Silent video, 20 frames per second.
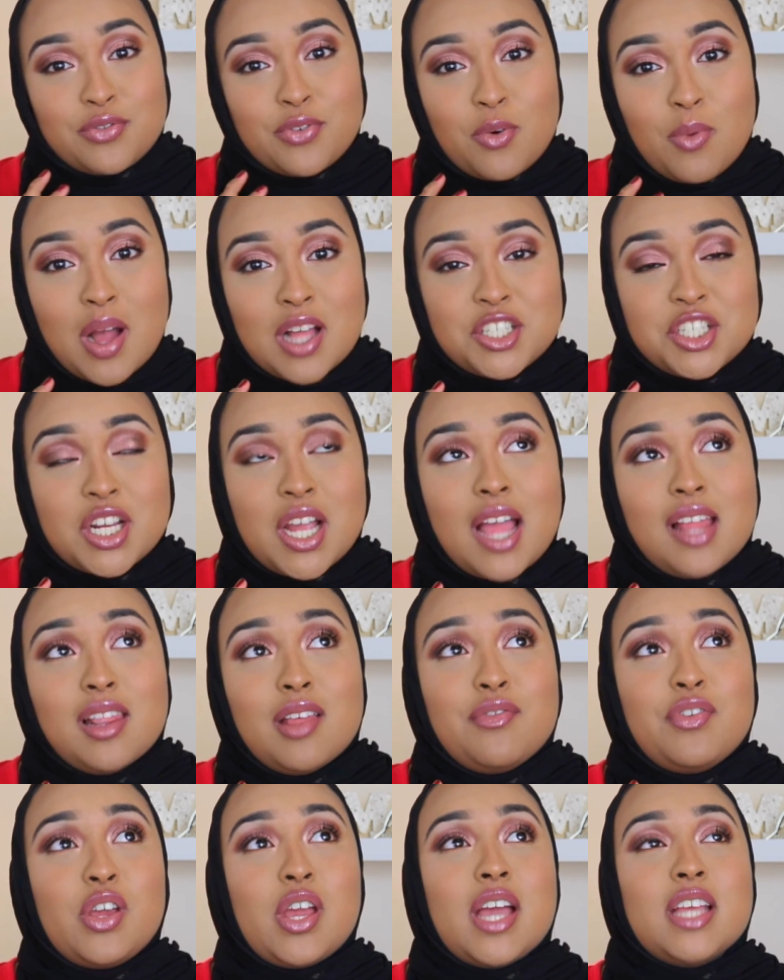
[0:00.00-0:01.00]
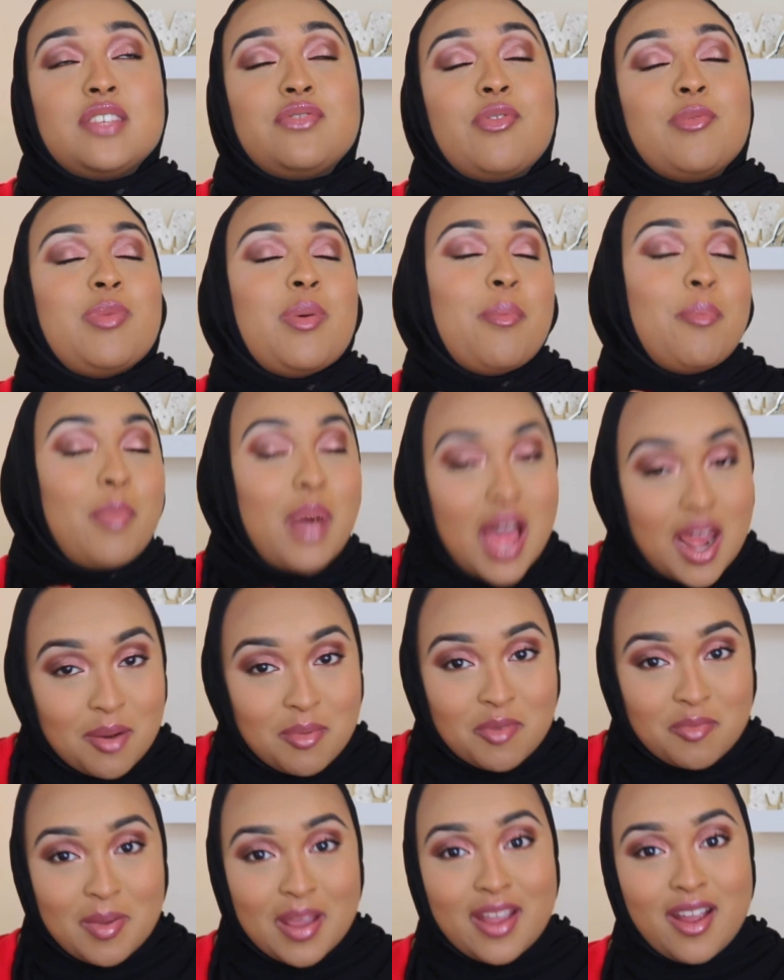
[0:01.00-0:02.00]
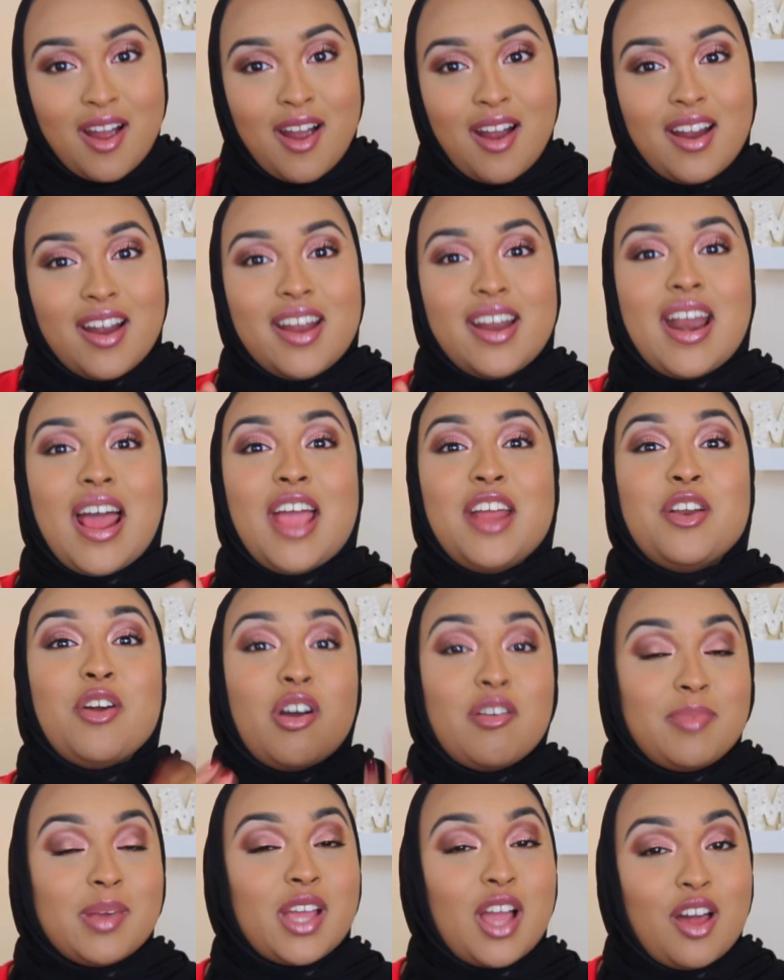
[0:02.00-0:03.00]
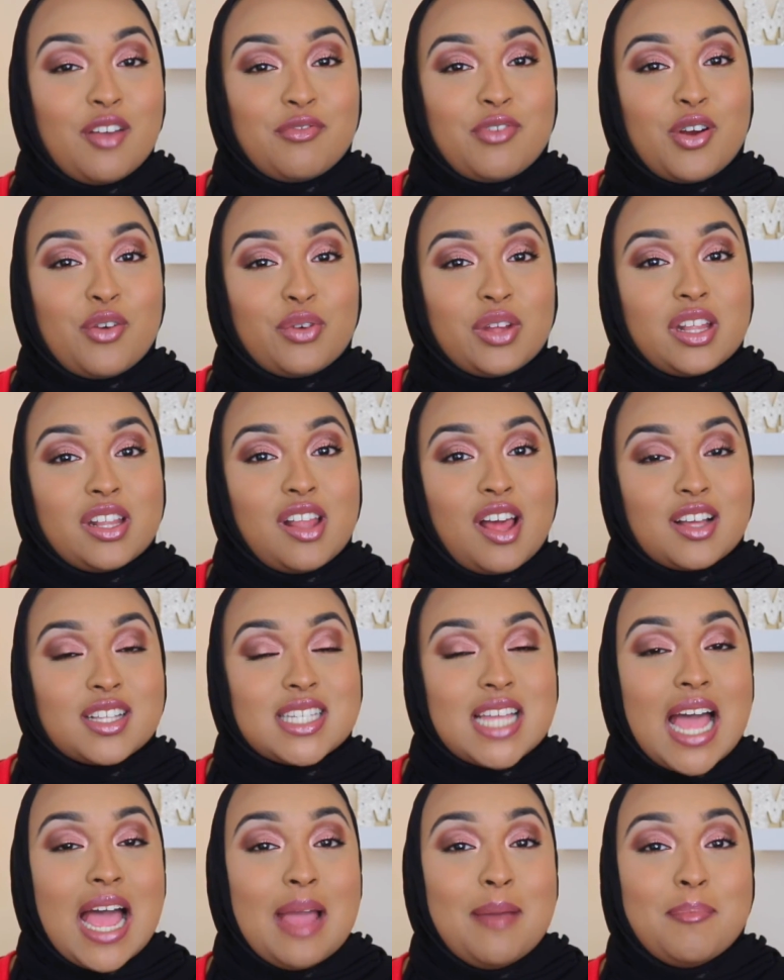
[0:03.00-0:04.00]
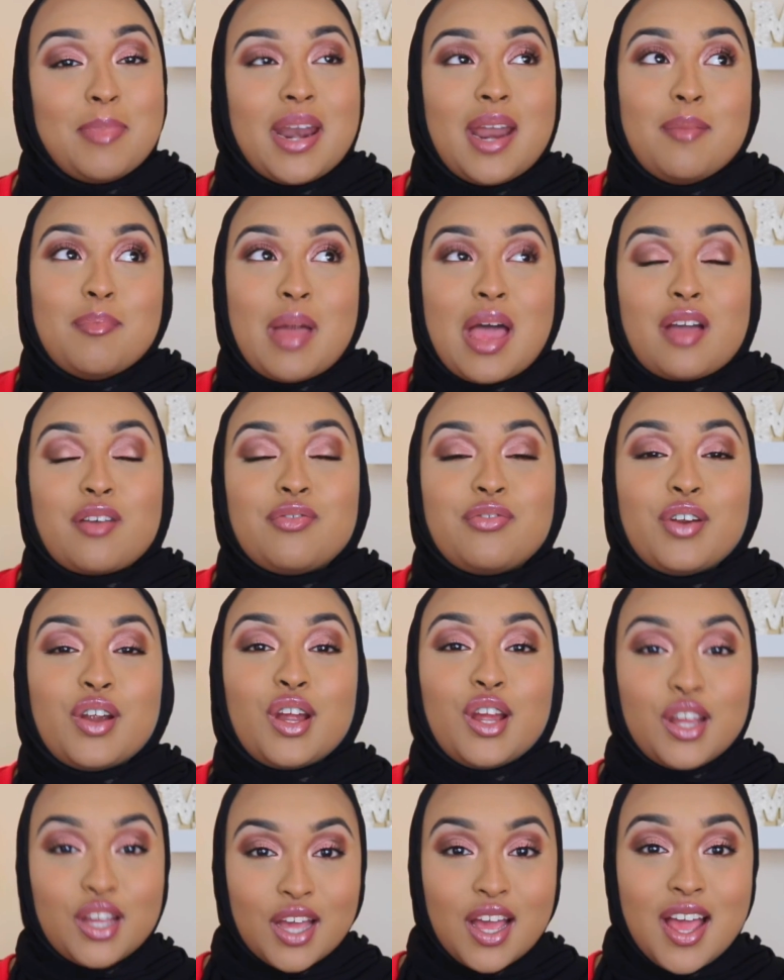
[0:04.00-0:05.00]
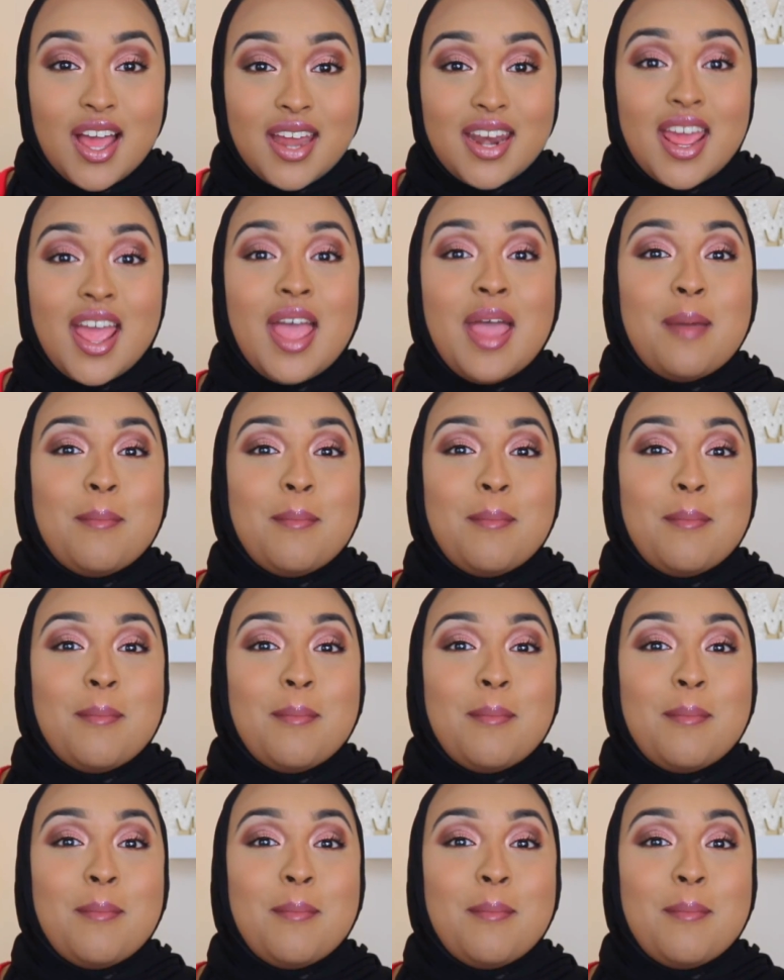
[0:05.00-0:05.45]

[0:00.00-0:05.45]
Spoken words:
for watching. I love you guys from the bottom of my heart. I know I've been gone for a really long time, but I'm back for good.